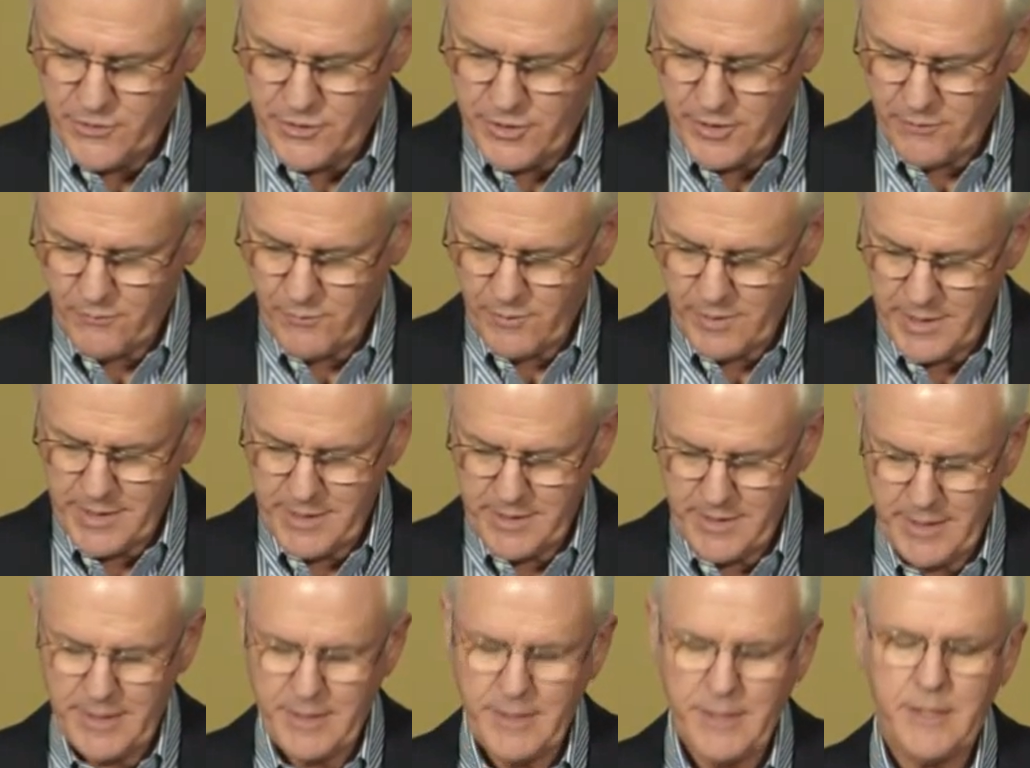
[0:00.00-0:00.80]

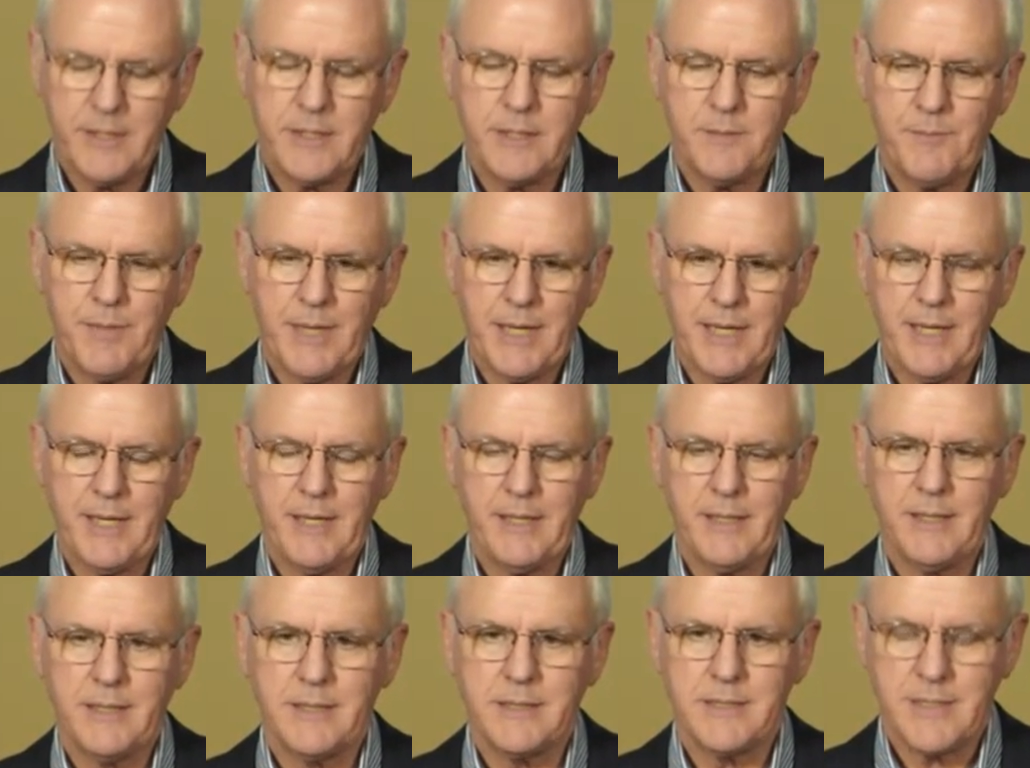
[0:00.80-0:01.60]
Generally, they need to
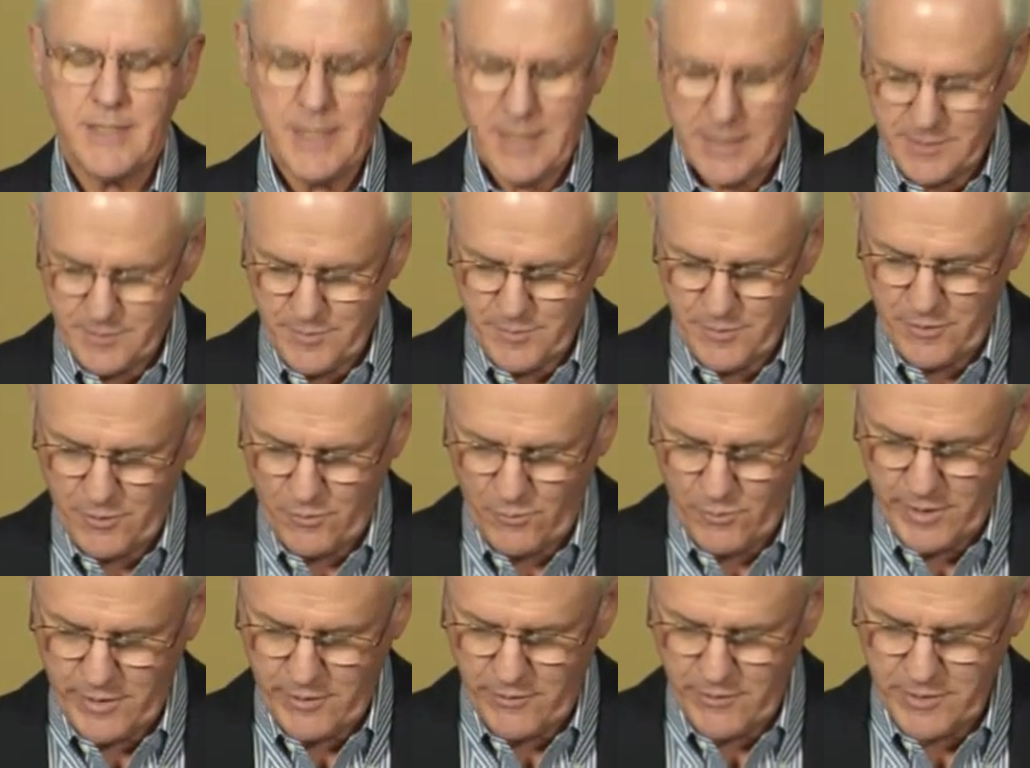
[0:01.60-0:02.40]
pay assessment
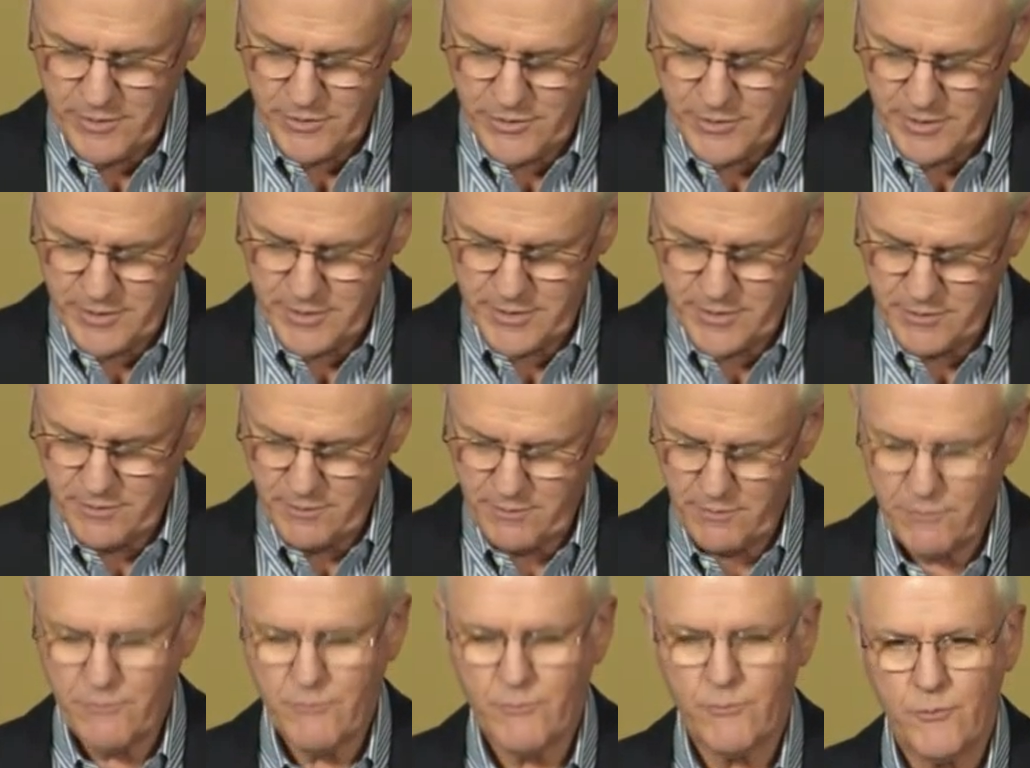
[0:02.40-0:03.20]

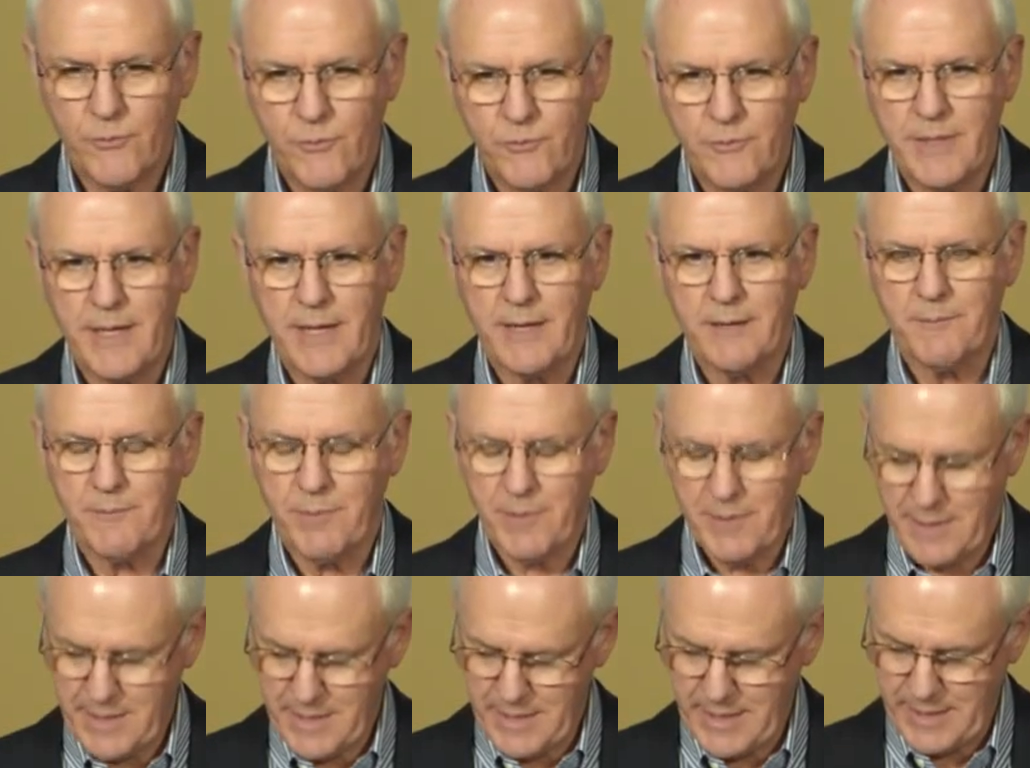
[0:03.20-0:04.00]
arrearages through
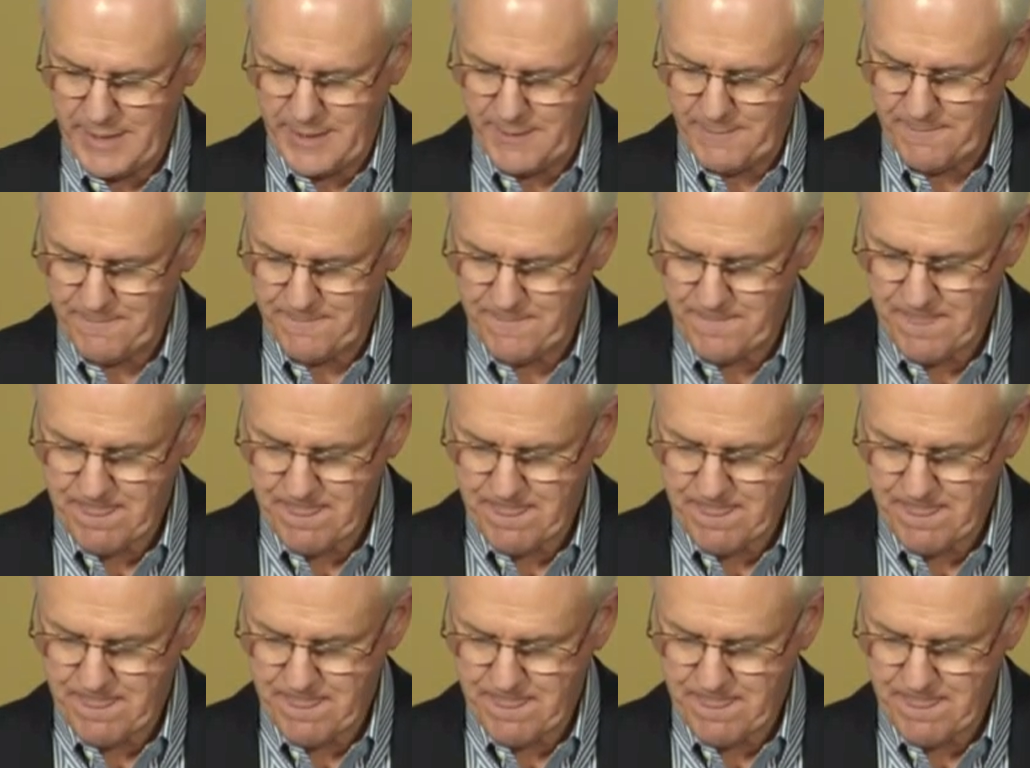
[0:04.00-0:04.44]
that plan.